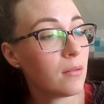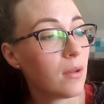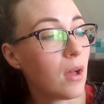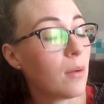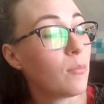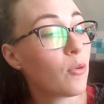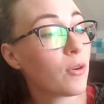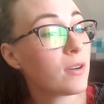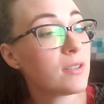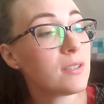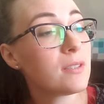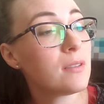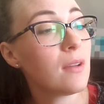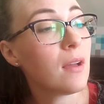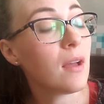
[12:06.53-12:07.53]

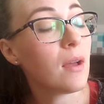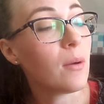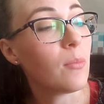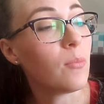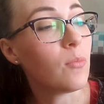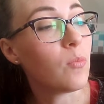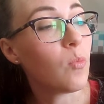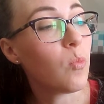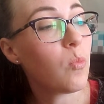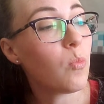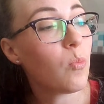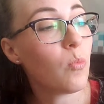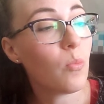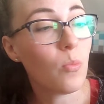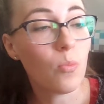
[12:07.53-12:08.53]
Morris
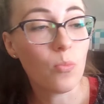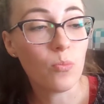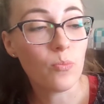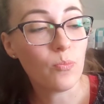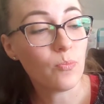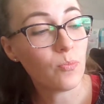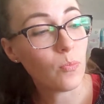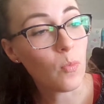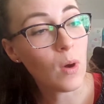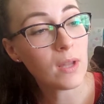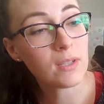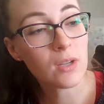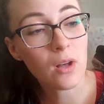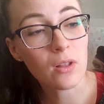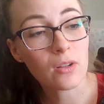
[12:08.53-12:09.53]

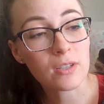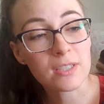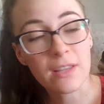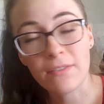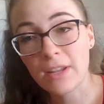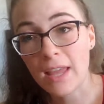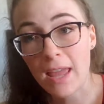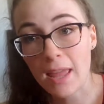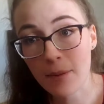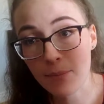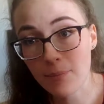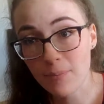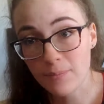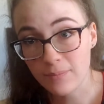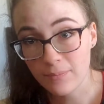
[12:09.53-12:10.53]

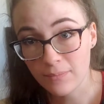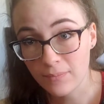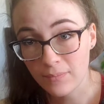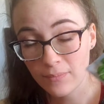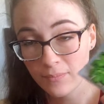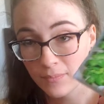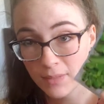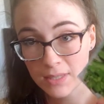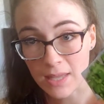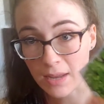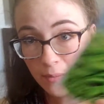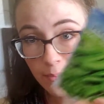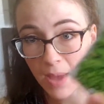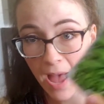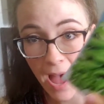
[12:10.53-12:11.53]

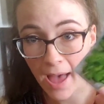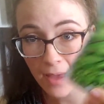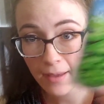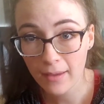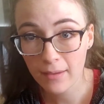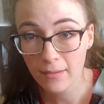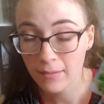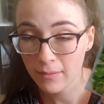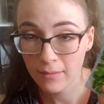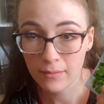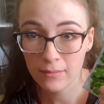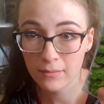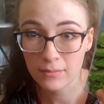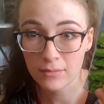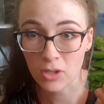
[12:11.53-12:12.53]

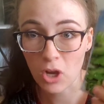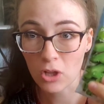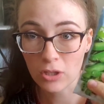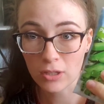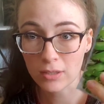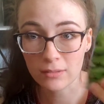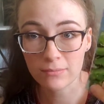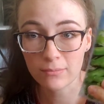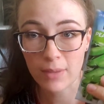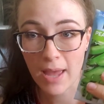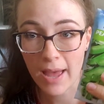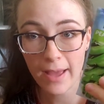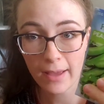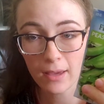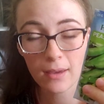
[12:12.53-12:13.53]
$1.78 dollar
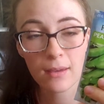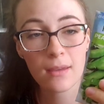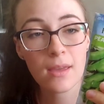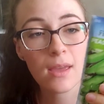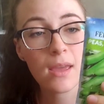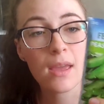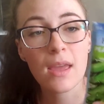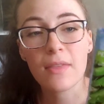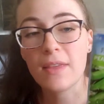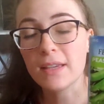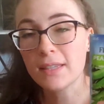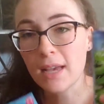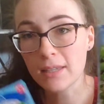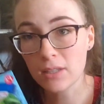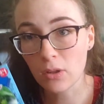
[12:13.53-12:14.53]
pack. This
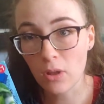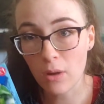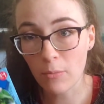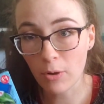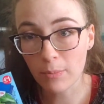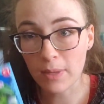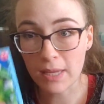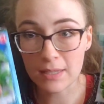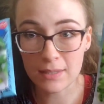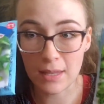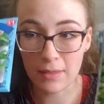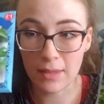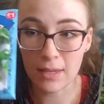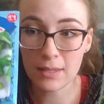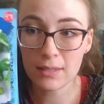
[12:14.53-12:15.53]
has a lot more peas than
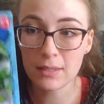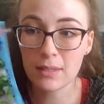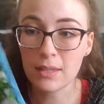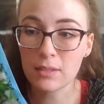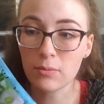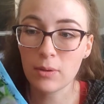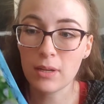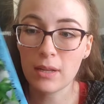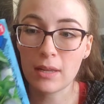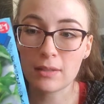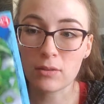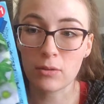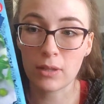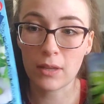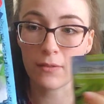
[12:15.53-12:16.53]
this. This one is
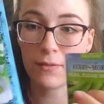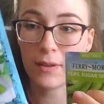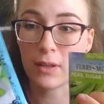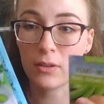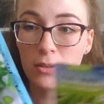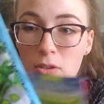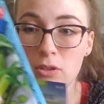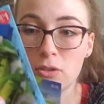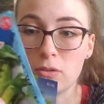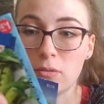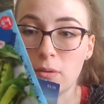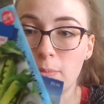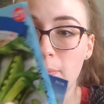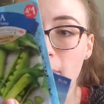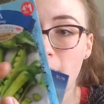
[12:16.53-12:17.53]
only filled to
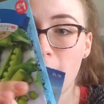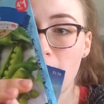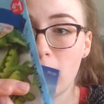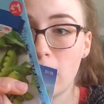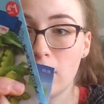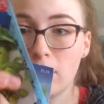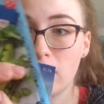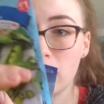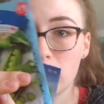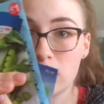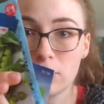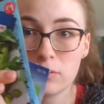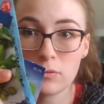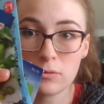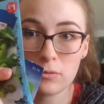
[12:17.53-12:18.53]
about
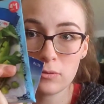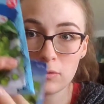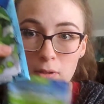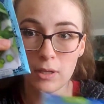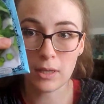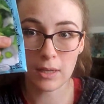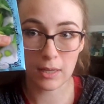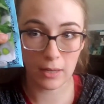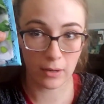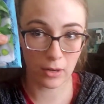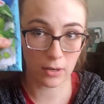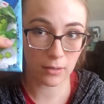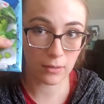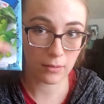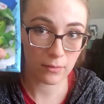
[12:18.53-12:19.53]
here.